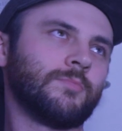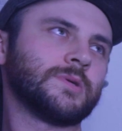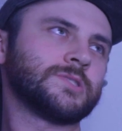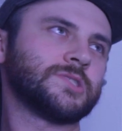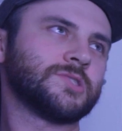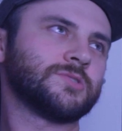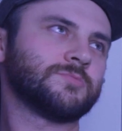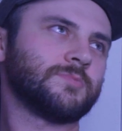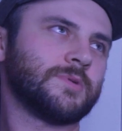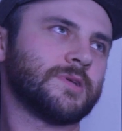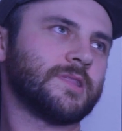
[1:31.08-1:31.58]
which
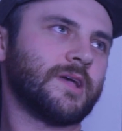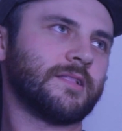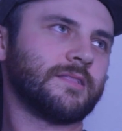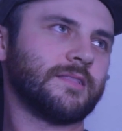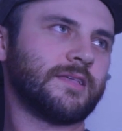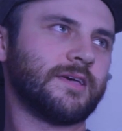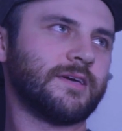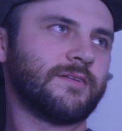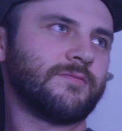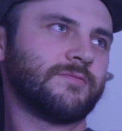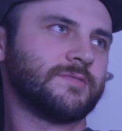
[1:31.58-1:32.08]
is where they
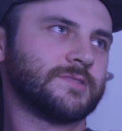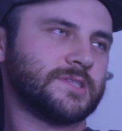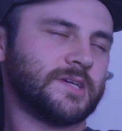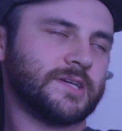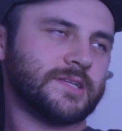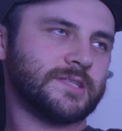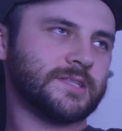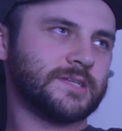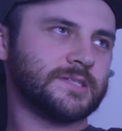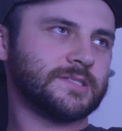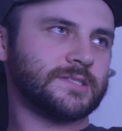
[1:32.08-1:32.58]
live, was
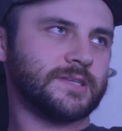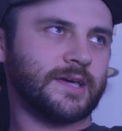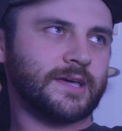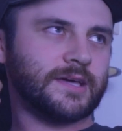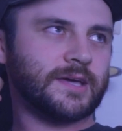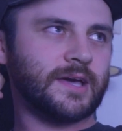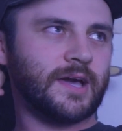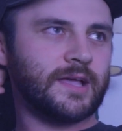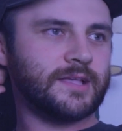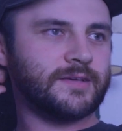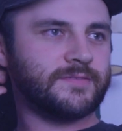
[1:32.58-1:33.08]
like this like
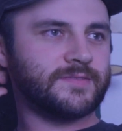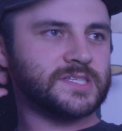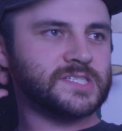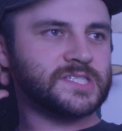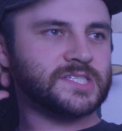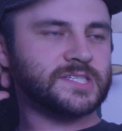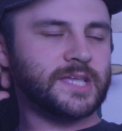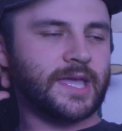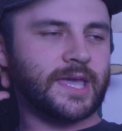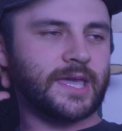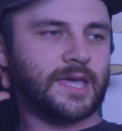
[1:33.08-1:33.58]
kind of
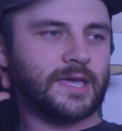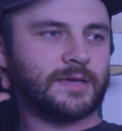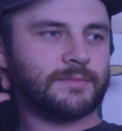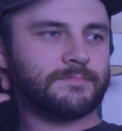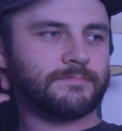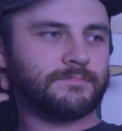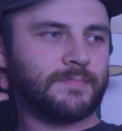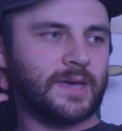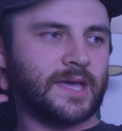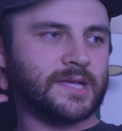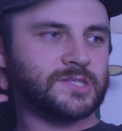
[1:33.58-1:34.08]
estate
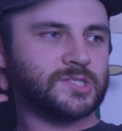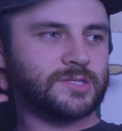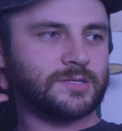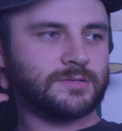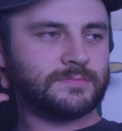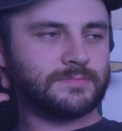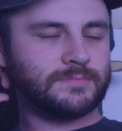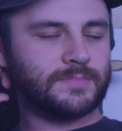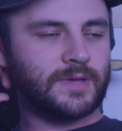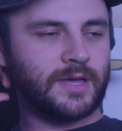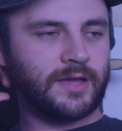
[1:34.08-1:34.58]

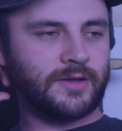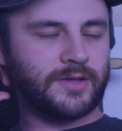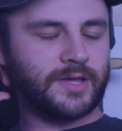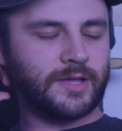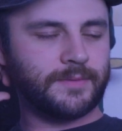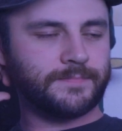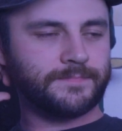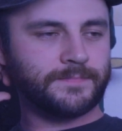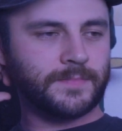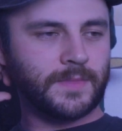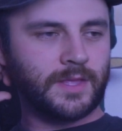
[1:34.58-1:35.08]
mansion area.